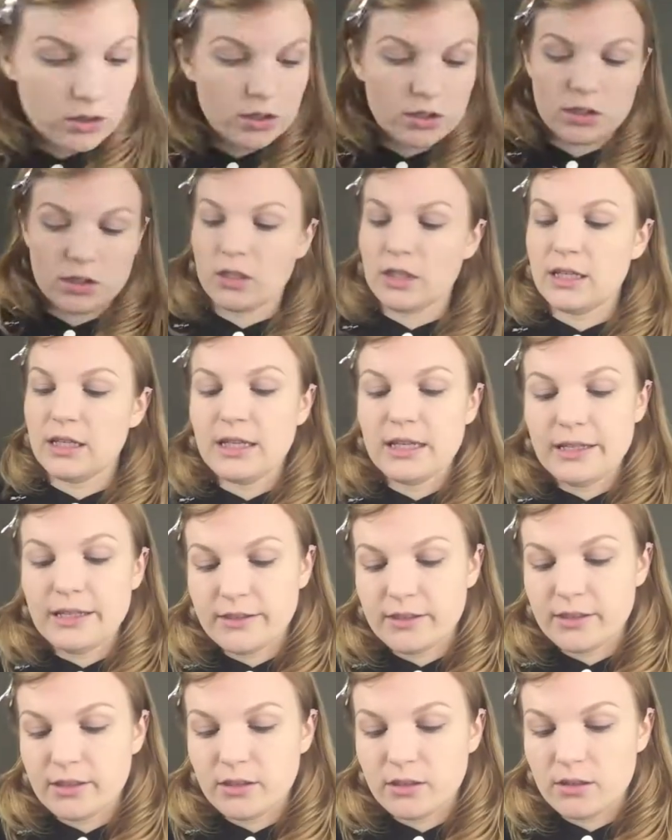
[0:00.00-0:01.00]
Just gonna
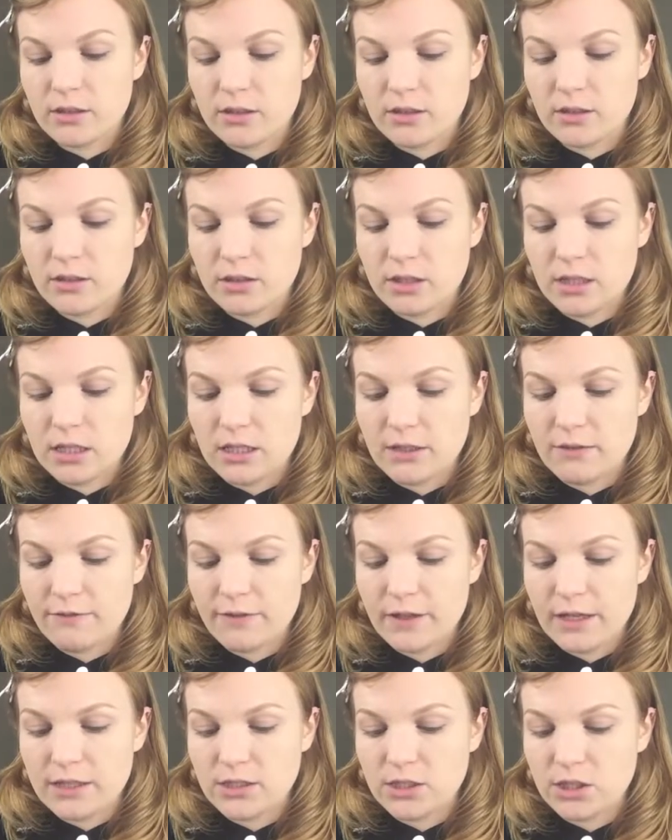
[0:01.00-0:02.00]
get the
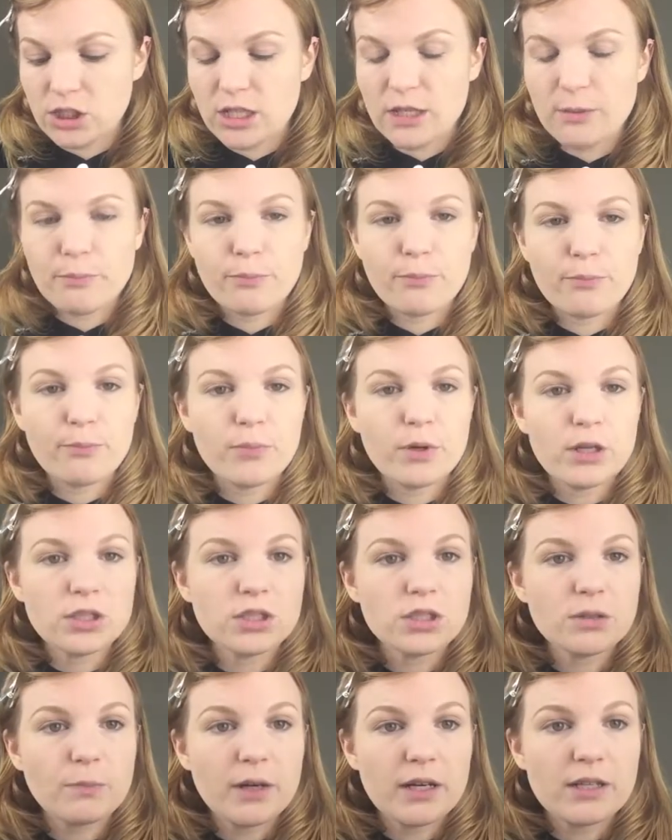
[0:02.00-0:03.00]
Face Shape
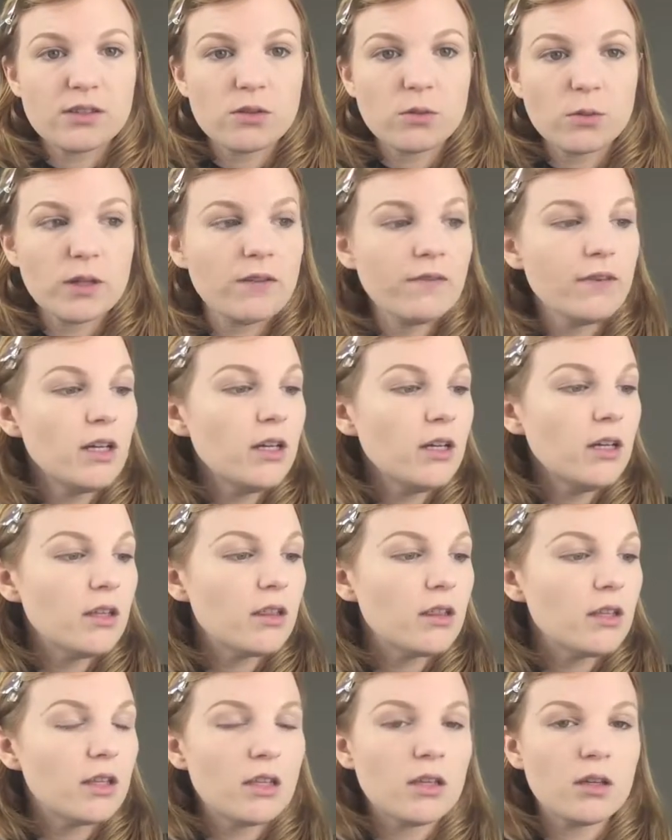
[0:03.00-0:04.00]
brush by Zoeva,
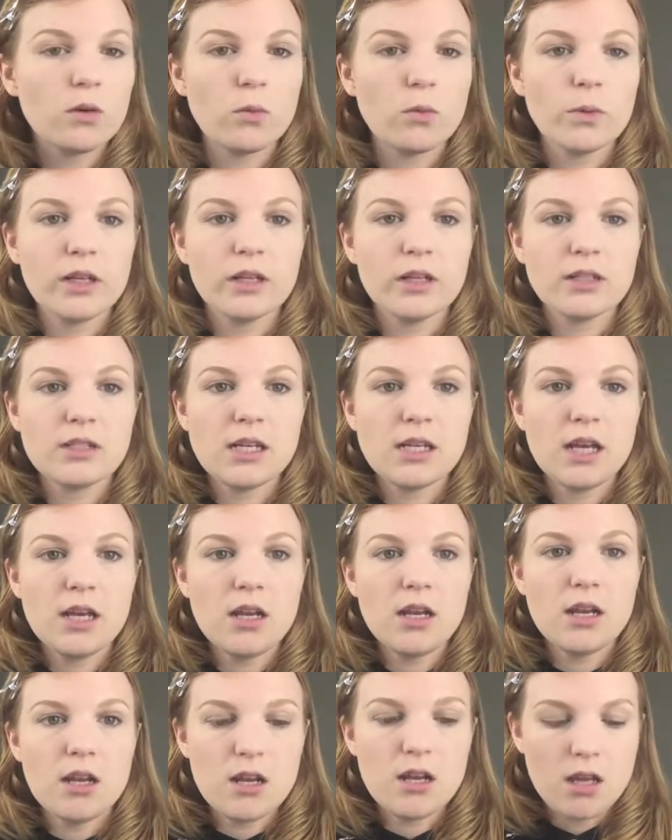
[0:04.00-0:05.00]
the
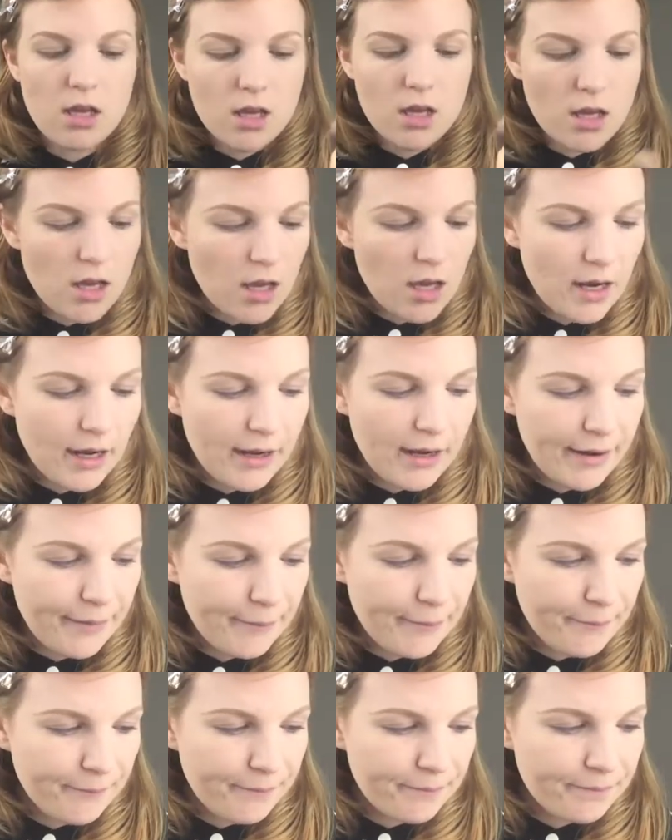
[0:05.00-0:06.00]

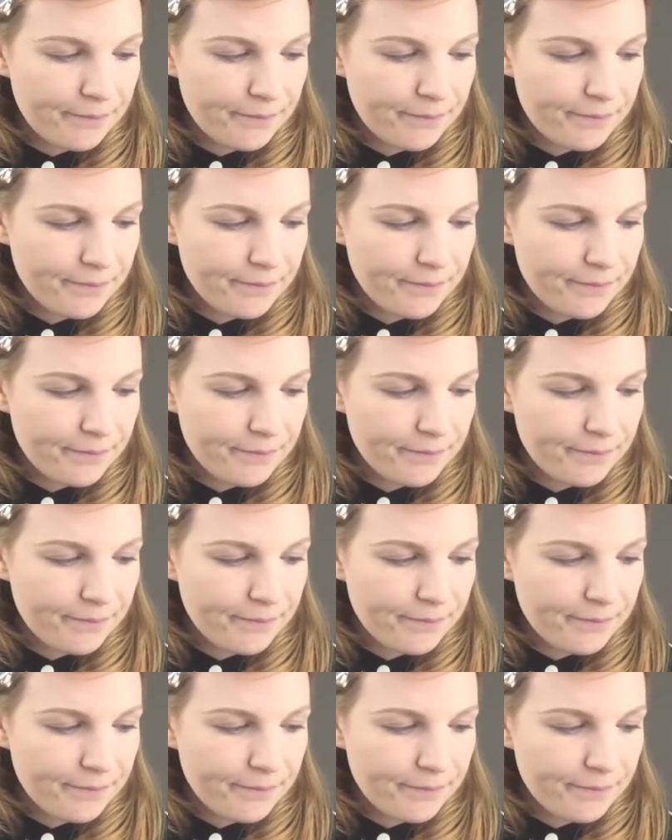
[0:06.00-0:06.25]
110.